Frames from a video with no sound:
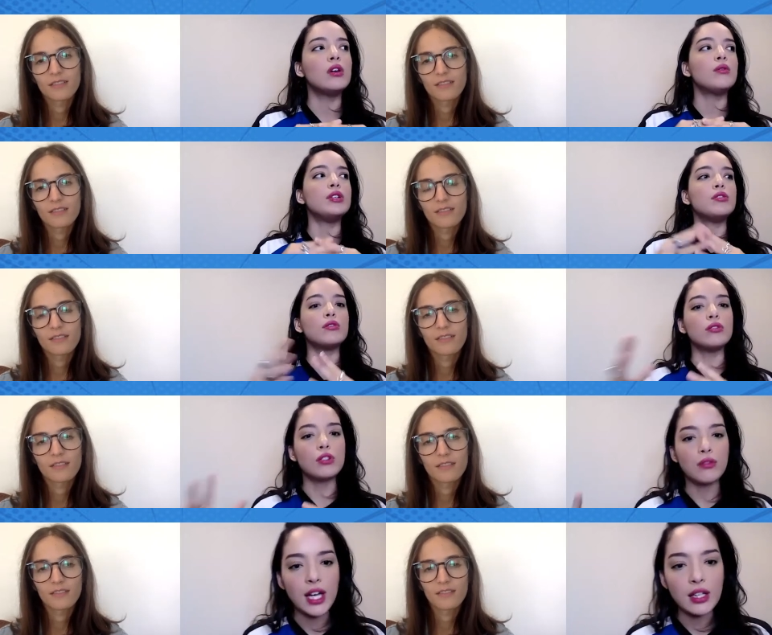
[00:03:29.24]
Speaker 1: when you're
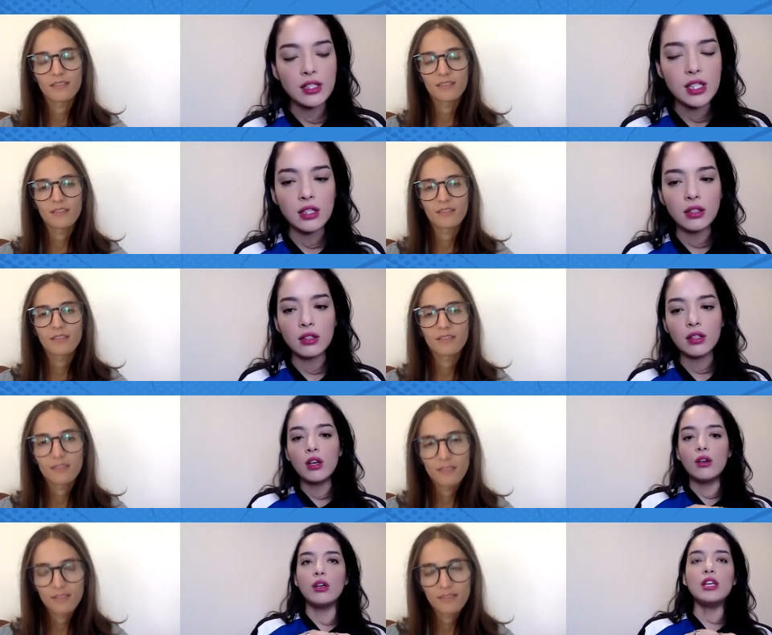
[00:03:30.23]
directing,
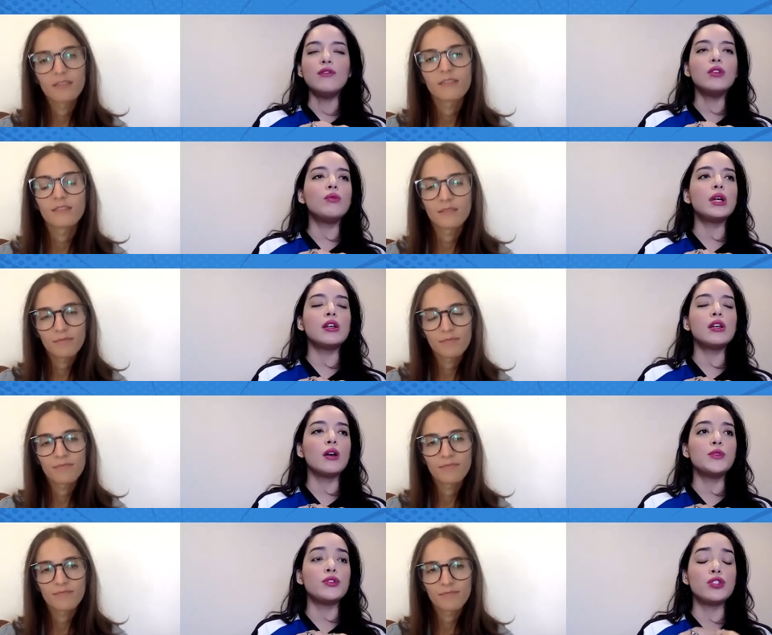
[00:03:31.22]
even when it comes
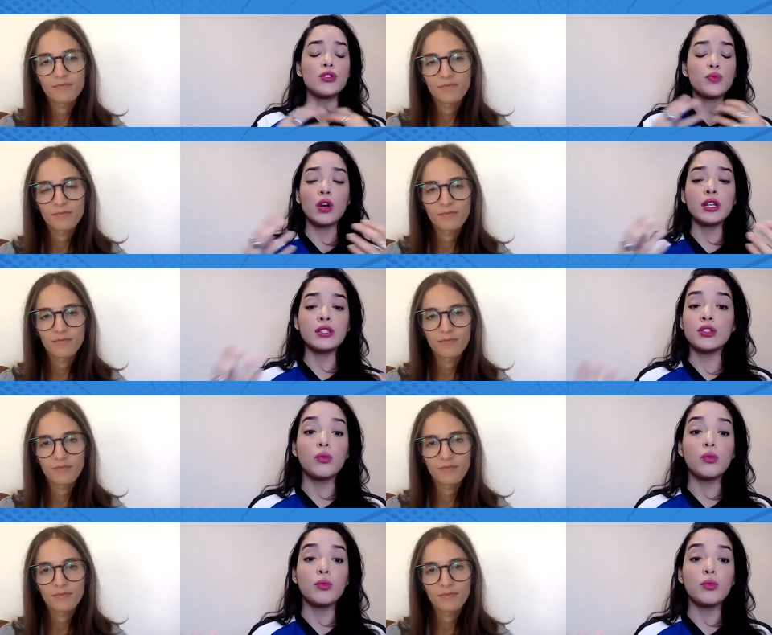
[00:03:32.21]
to just wanting to